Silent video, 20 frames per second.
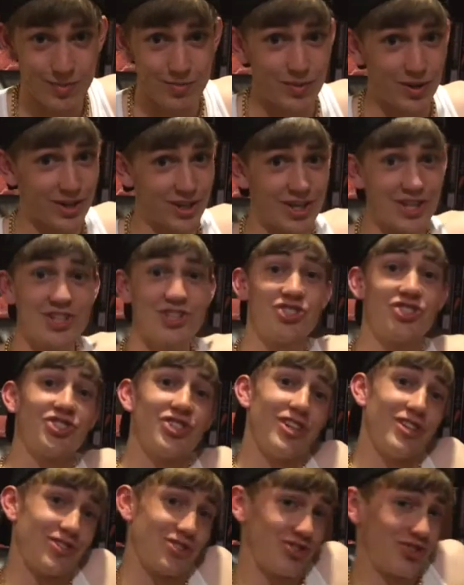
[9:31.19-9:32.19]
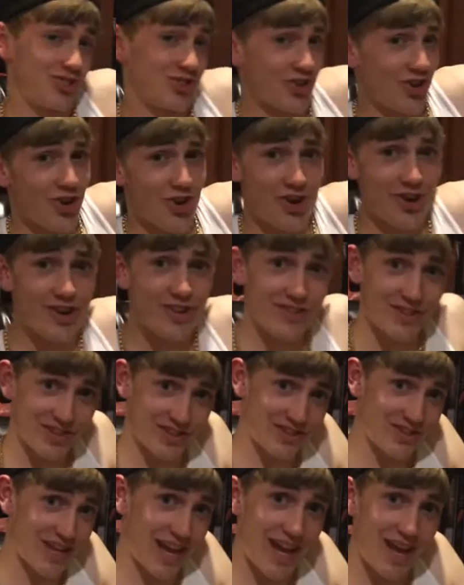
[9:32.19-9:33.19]
but he is sure the
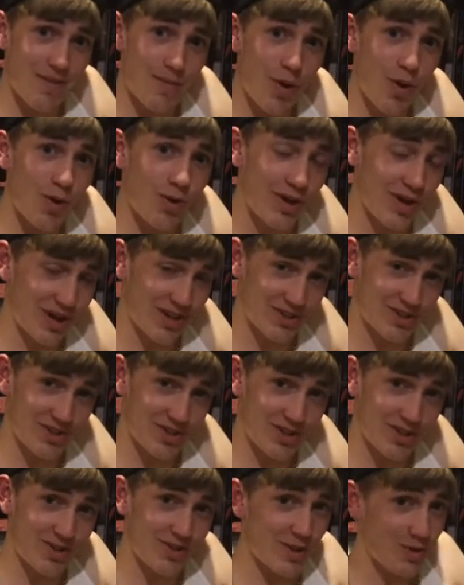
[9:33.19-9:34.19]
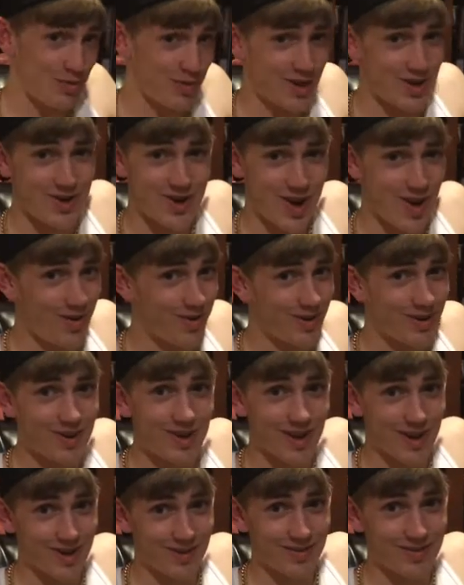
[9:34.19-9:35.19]
same old hustler that we know
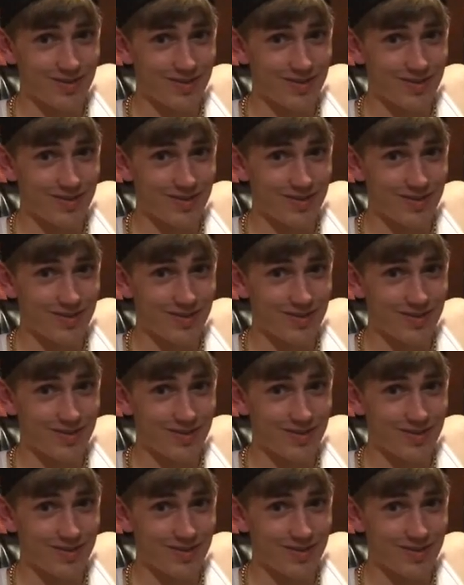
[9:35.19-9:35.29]
and love.